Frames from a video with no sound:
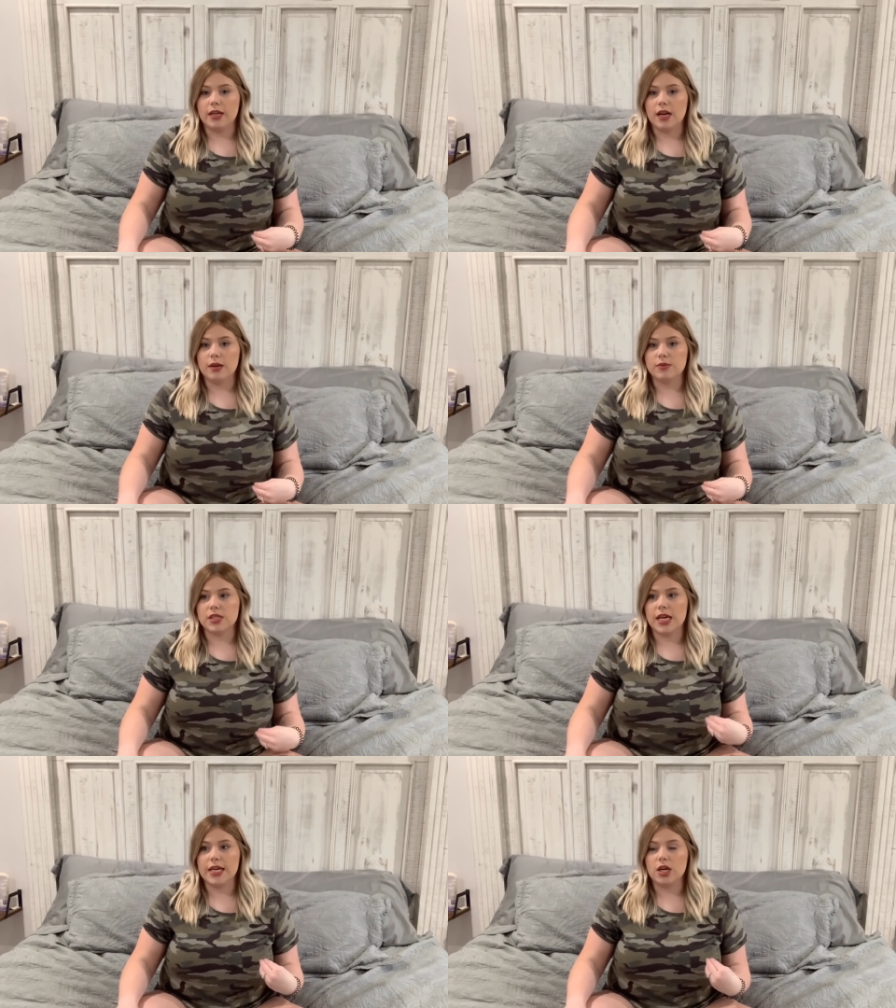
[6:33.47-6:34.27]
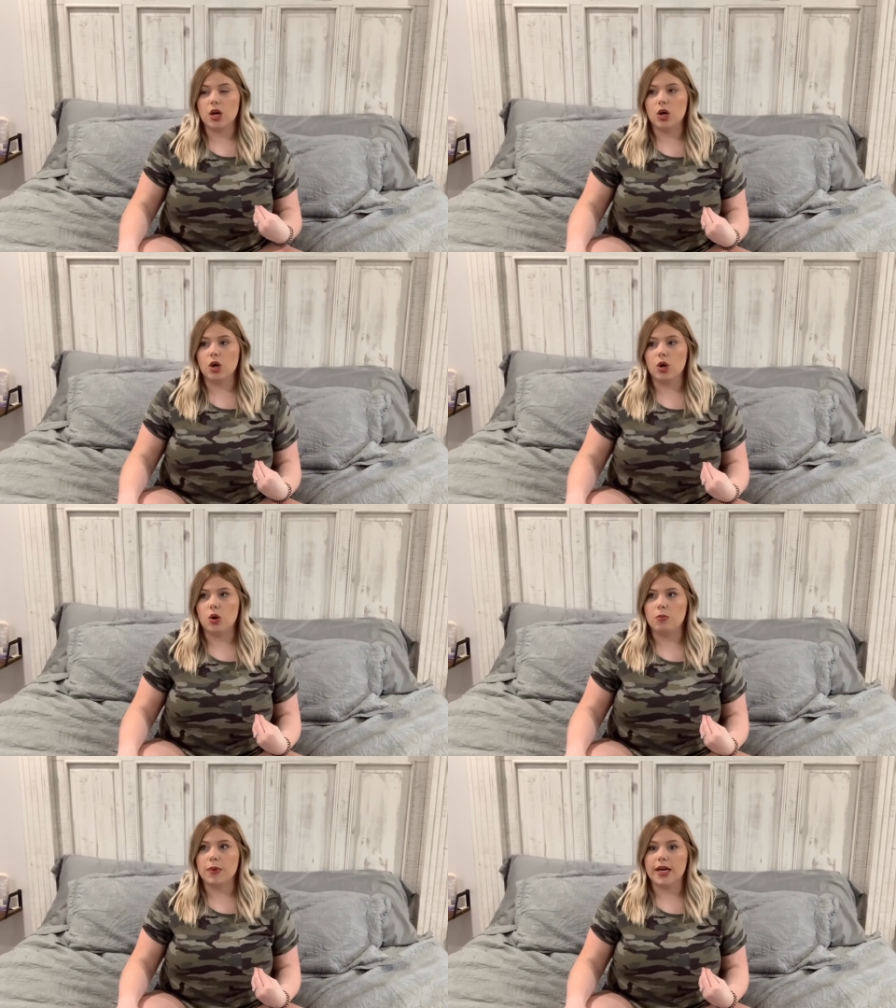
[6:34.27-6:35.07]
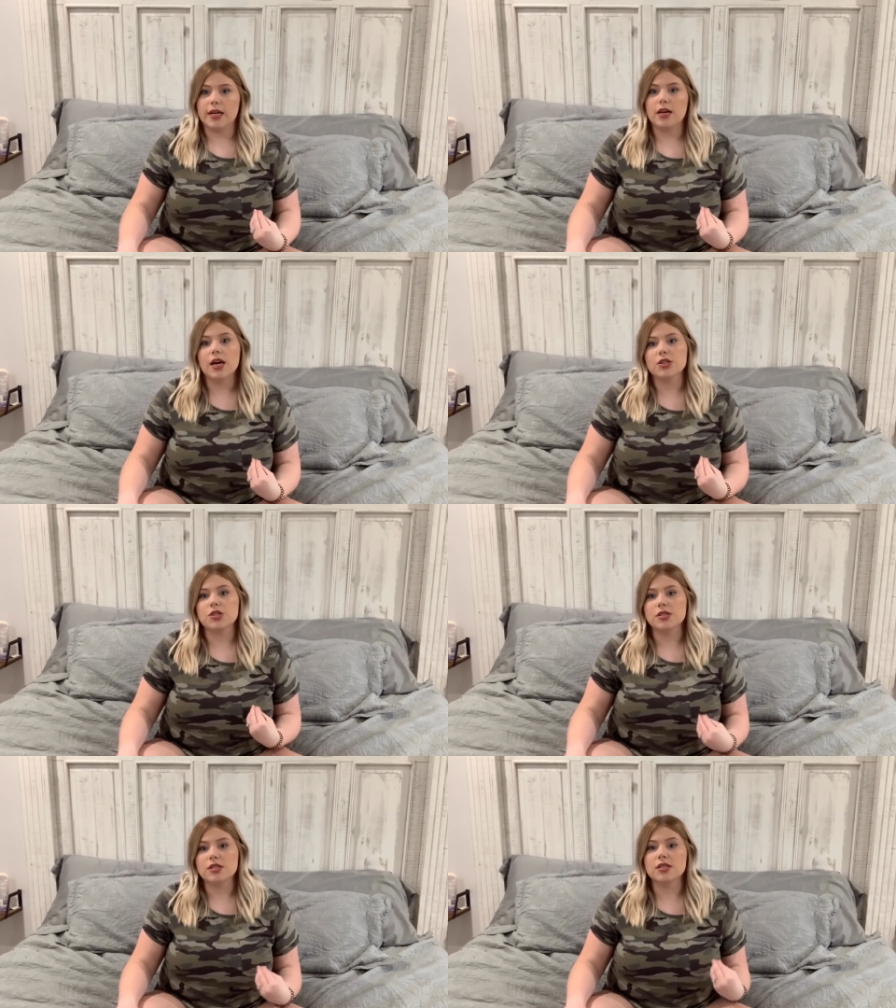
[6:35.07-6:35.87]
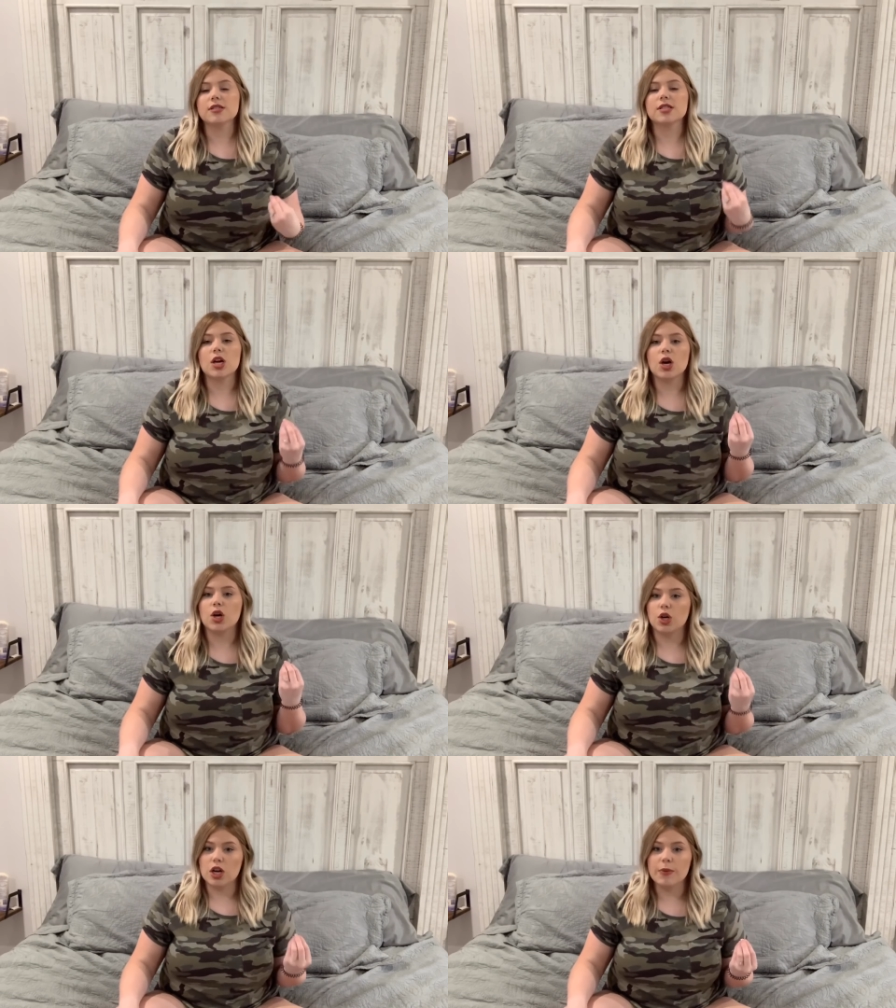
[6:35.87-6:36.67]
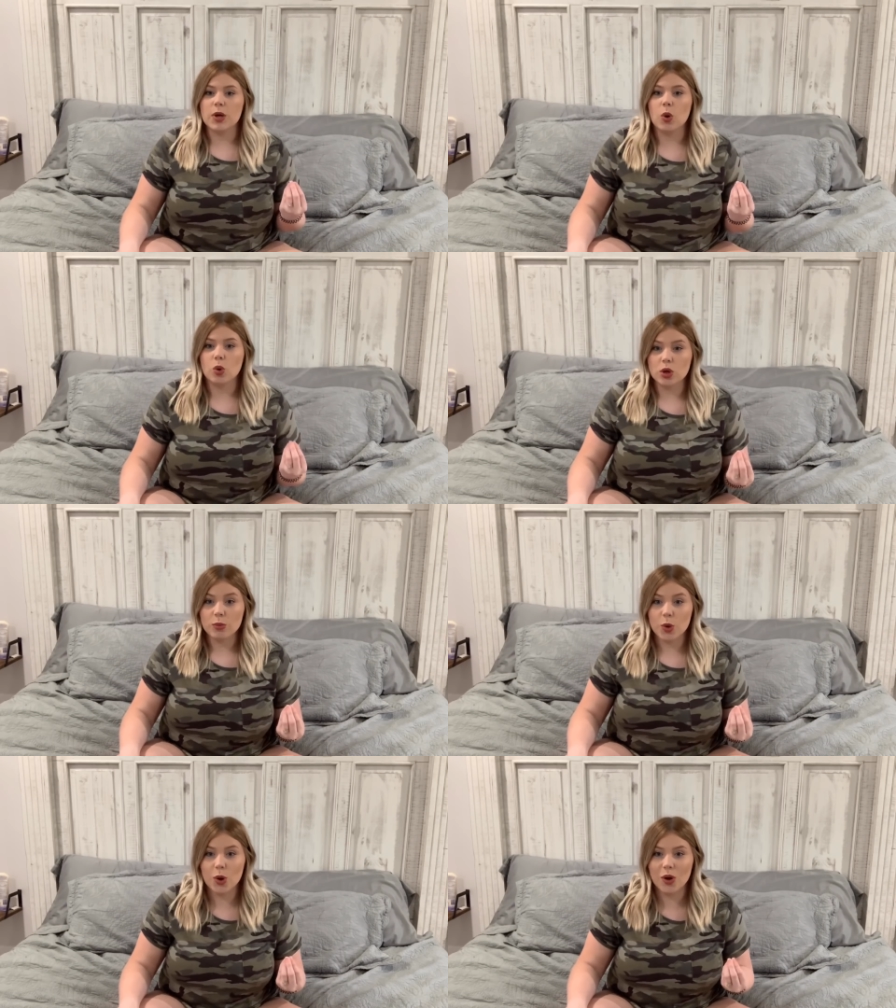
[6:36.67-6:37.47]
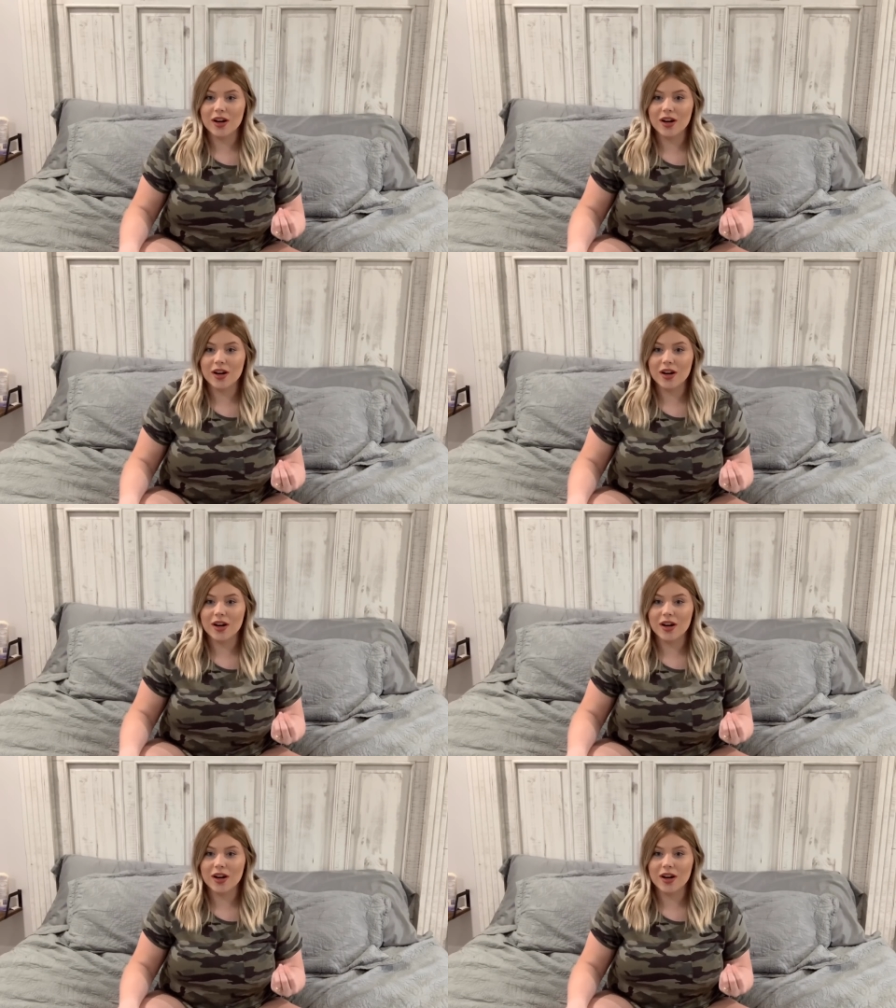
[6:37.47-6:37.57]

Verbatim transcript: I was like, oh my gosh, this is gonna be horrible.